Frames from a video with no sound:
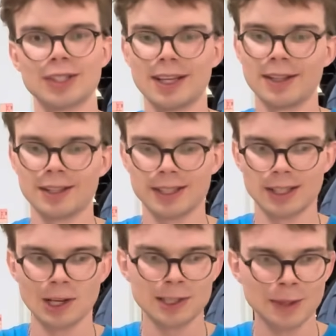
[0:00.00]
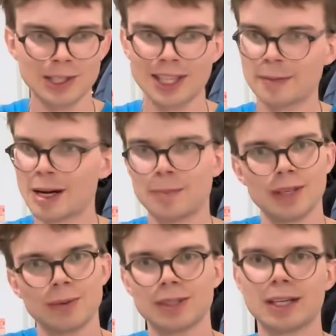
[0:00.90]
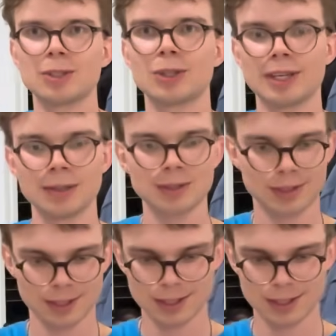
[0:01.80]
and ultimately I'm happy with how it turned out.